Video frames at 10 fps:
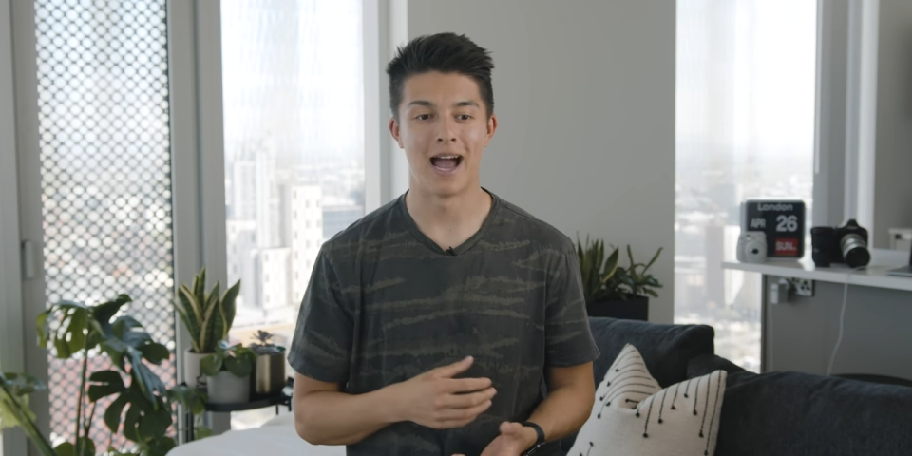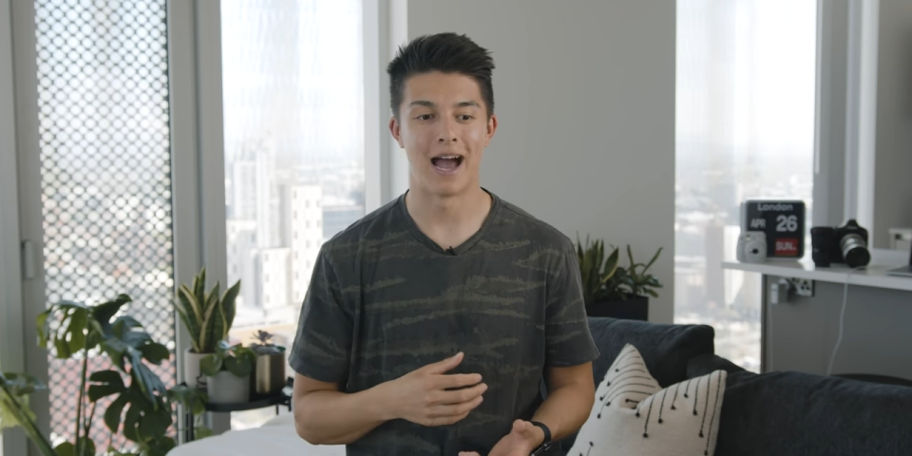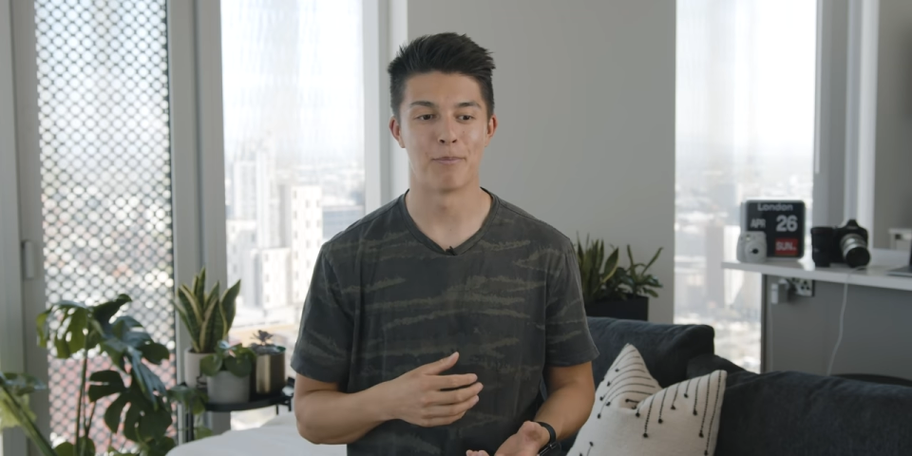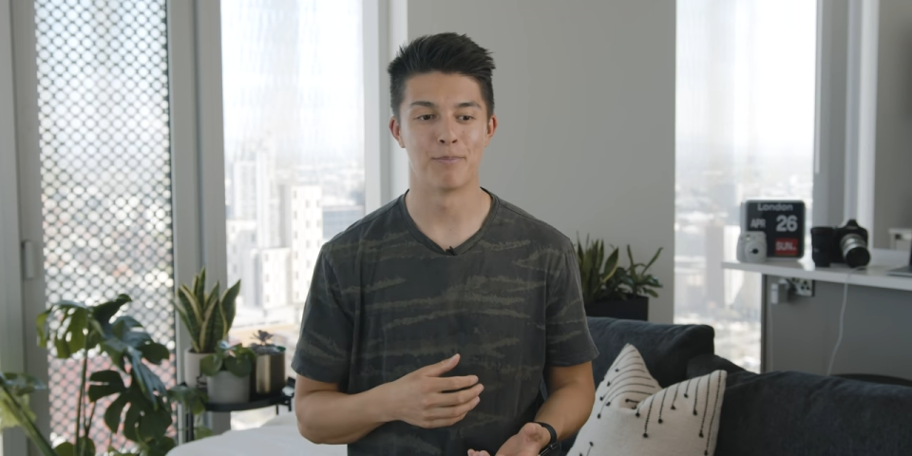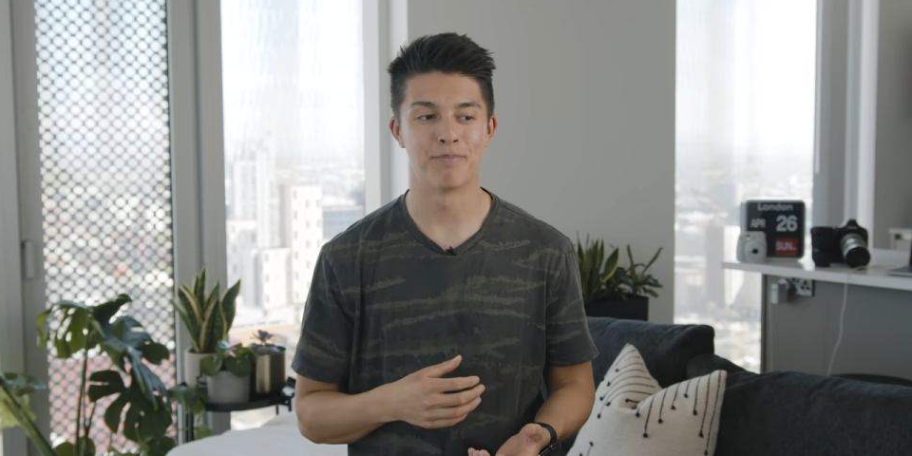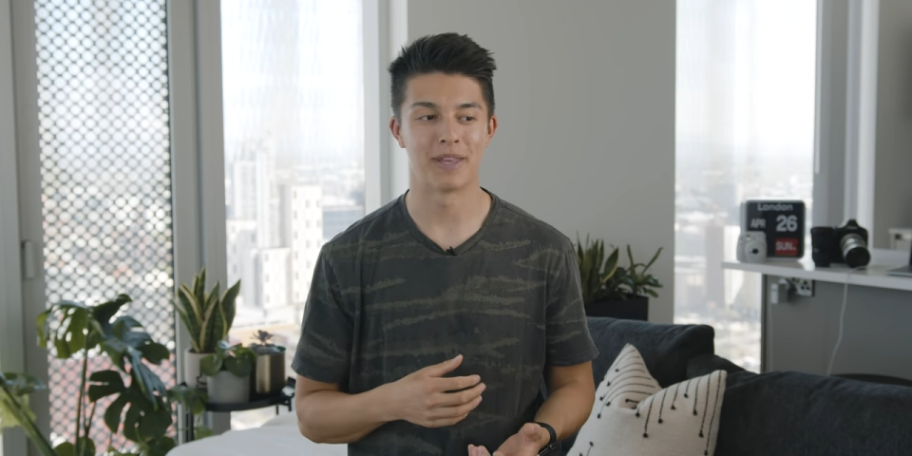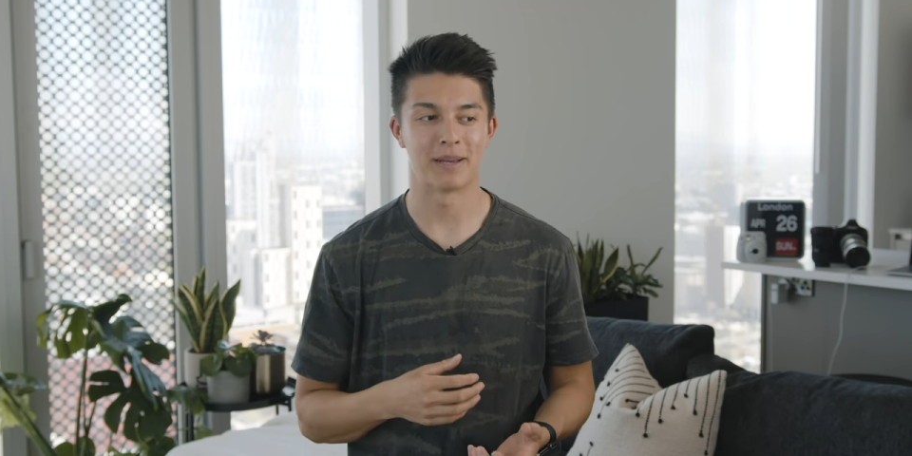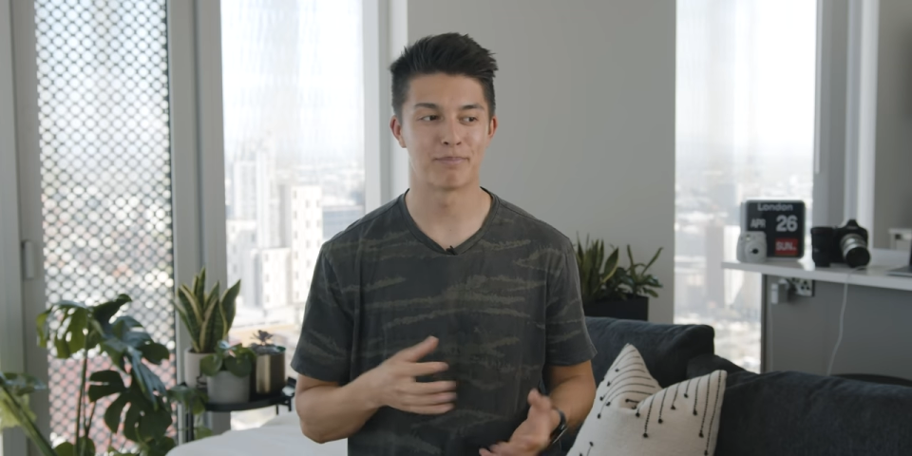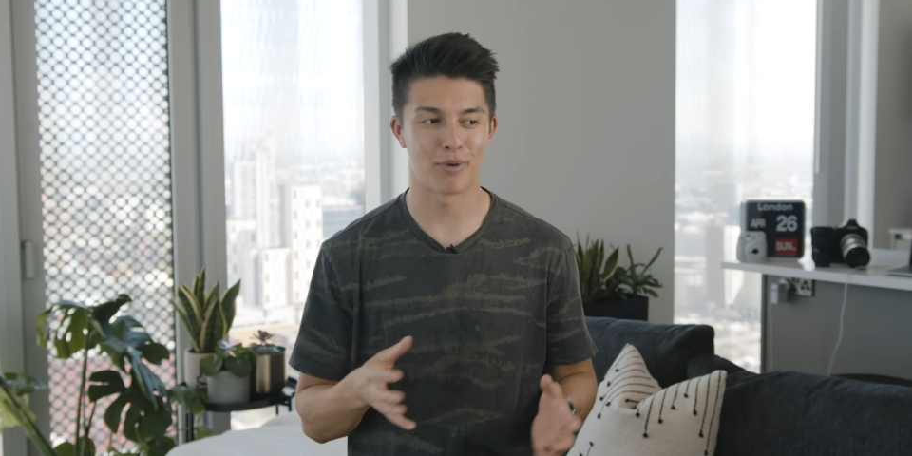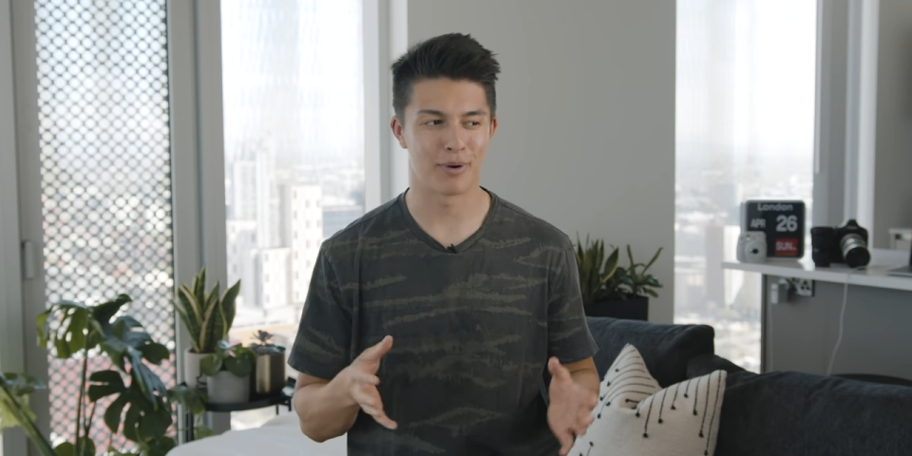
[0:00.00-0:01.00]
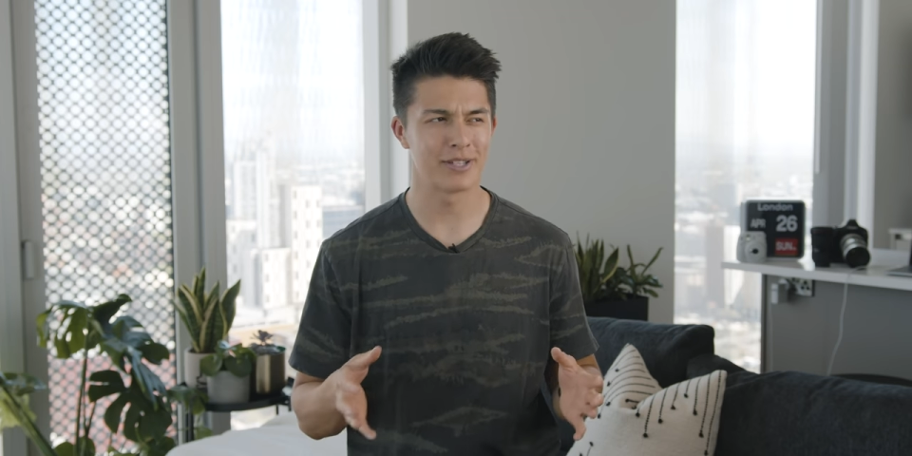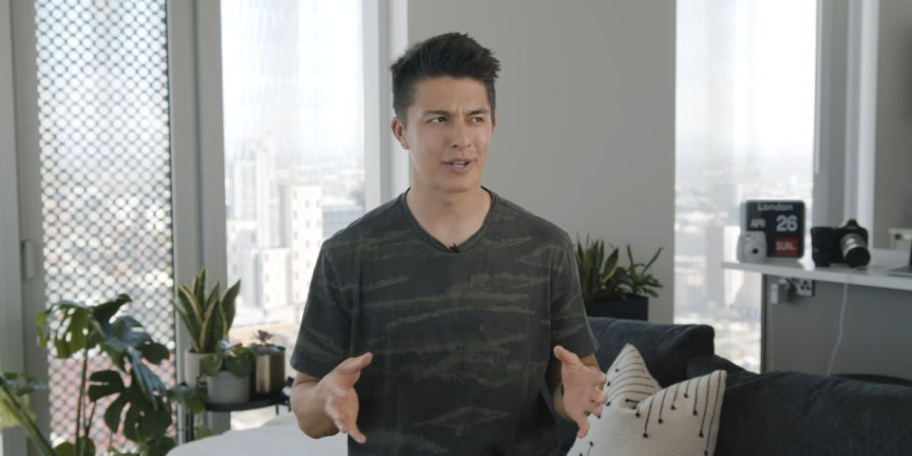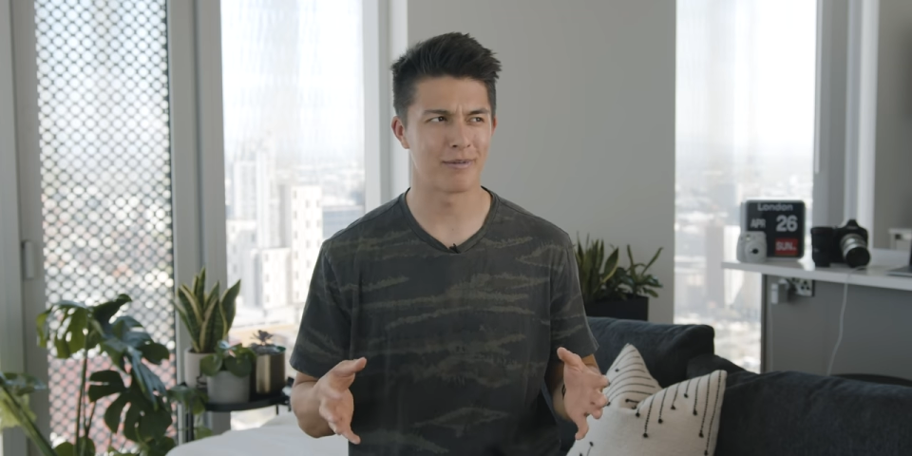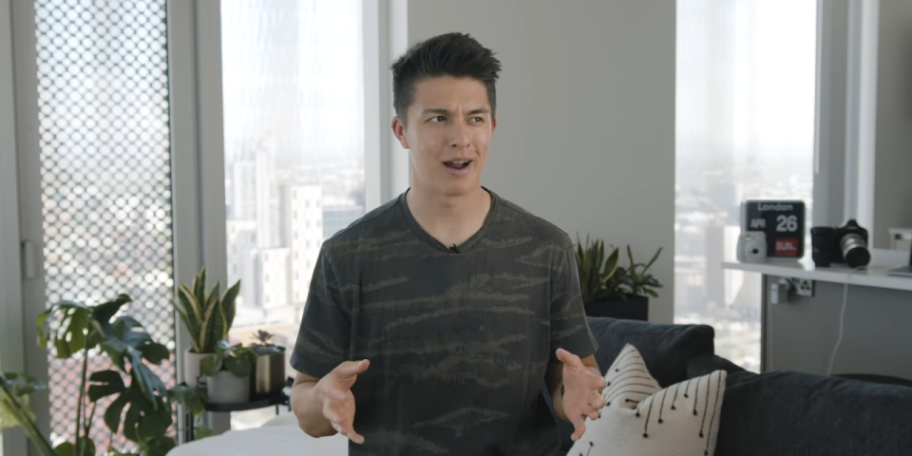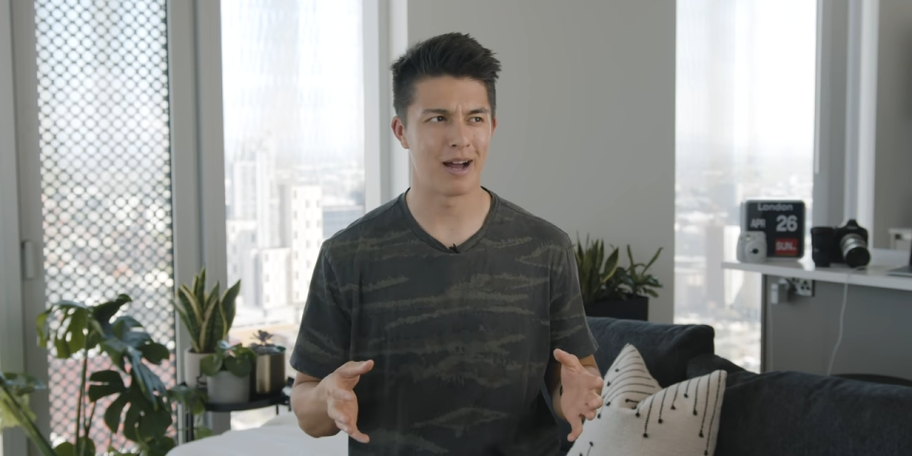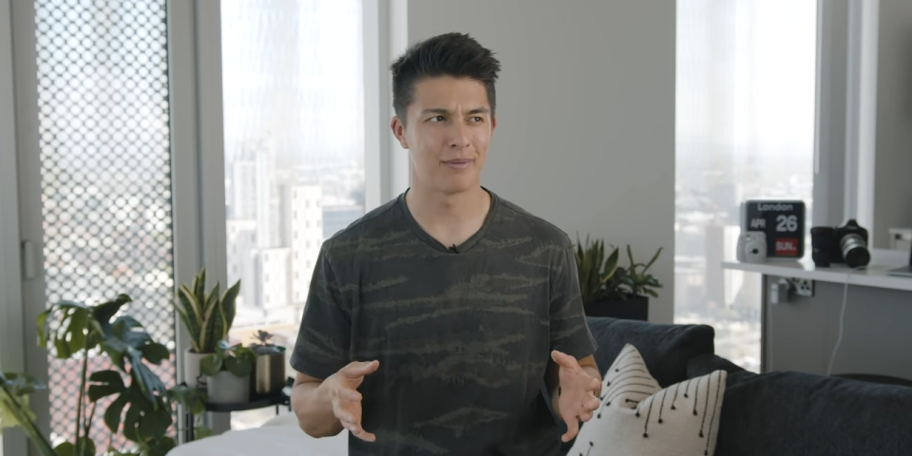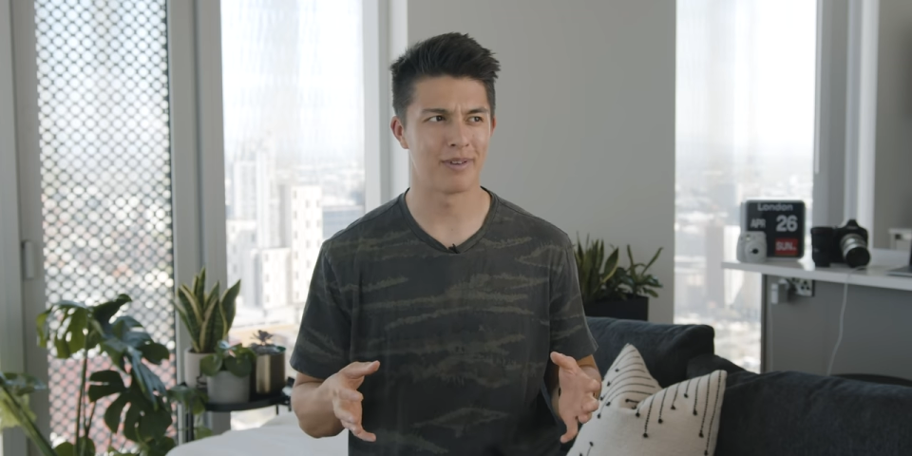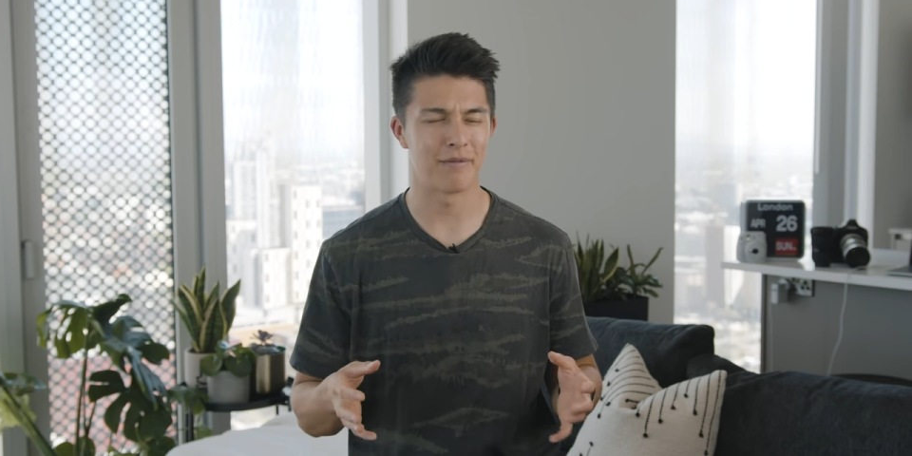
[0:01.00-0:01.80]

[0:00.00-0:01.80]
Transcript: And it probably took around,